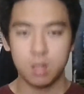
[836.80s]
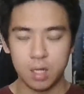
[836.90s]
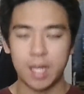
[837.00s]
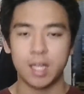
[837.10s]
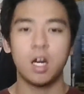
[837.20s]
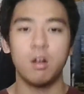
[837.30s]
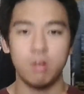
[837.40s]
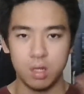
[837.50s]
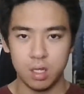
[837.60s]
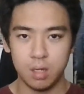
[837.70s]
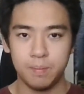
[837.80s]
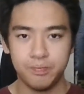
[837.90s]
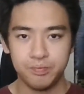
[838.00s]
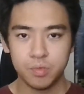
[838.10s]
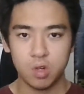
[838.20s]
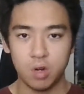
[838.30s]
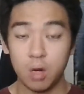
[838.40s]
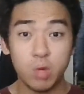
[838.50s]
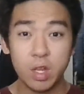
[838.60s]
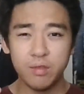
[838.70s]
like, currently.
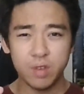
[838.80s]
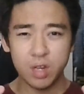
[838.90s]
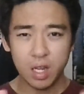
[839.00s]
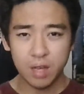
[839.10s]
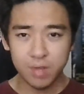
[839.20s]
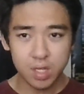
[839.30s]
Right? We have never